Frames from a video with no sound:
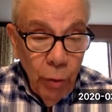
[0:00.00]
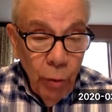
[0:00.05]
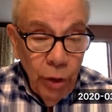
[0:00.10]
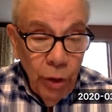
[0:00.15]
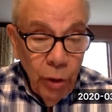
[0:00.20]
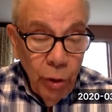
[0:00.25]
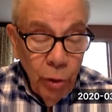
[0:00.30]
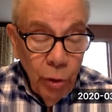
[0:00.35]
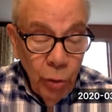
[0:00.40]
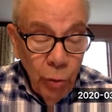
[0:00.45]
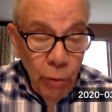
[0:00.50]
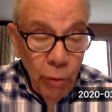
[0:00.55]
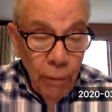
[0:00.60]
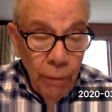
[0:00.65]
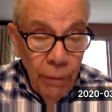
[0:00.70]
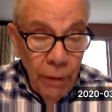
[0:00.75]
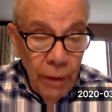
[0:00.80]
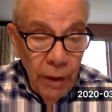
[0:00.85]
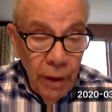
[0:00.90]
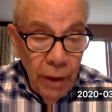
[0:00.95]
we
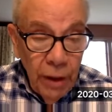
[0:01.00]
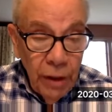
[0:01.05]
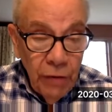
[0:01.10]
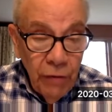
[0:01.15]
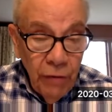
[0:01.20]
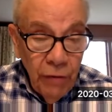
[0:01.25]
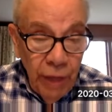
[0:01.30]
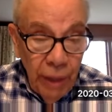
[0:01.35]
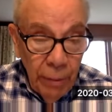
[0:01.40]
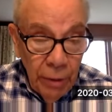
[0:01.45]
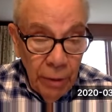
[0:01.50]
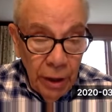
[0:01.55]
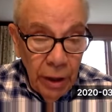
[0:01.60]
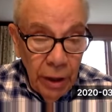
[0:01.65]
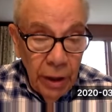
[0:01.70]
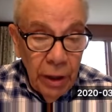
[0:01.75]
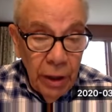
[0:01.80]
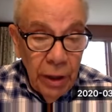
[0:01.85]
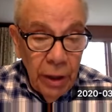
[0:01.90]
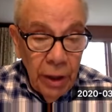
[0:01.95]
do is
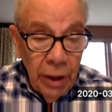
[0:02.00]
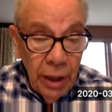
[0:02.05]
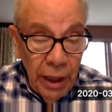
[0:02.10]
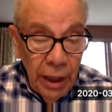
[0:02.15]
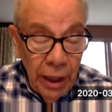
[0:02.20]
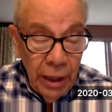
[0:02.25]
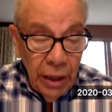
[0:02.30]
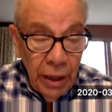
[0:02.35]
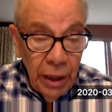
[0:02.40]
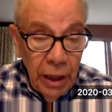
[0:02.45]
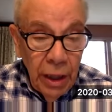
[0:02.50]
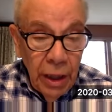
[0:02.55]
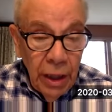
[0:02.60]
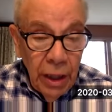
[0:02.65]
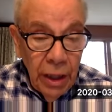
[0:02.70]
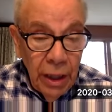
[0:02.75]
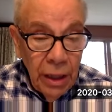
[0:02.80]
family connected.